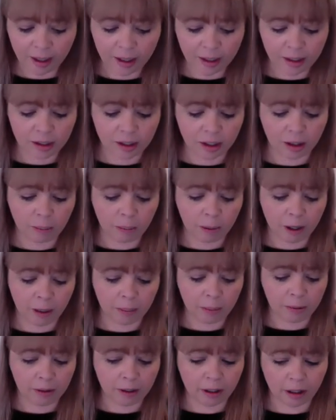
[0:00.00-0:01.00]
So the
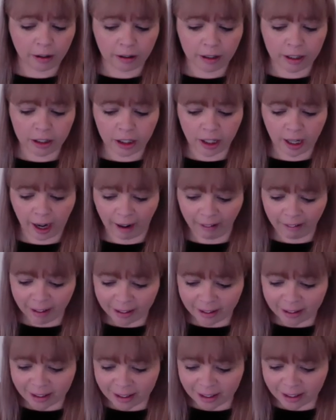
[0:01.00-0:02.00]
purple and orange
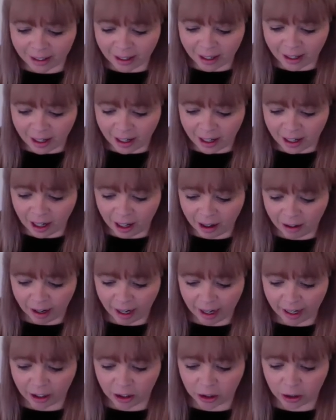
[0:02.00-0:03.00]
carrots are
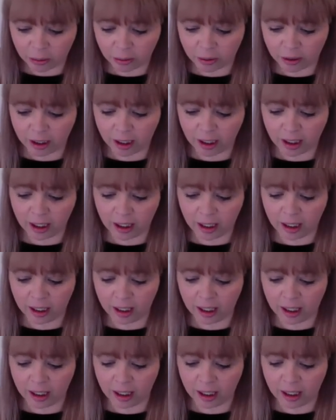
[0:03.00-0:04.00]
actually
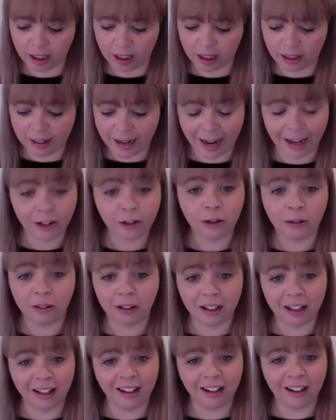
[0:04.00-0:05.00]

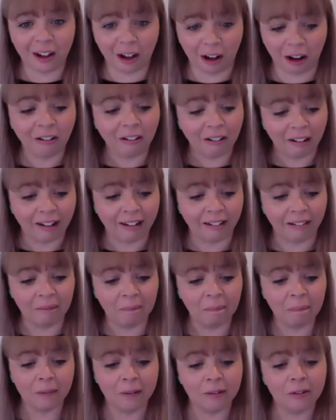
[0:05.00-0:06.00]
naturally occurring.
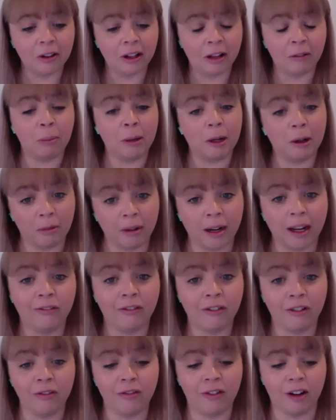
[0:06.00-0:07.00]
So they've been around
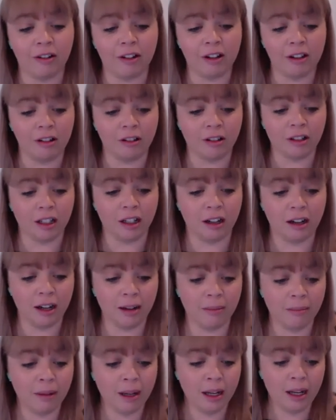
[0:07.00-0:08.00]
for a very long
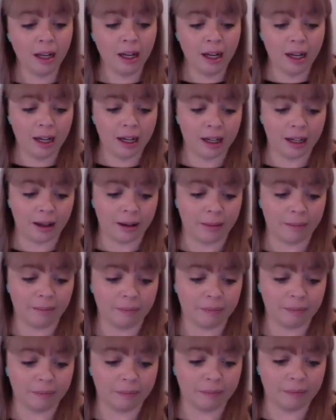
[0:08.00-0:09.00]
time.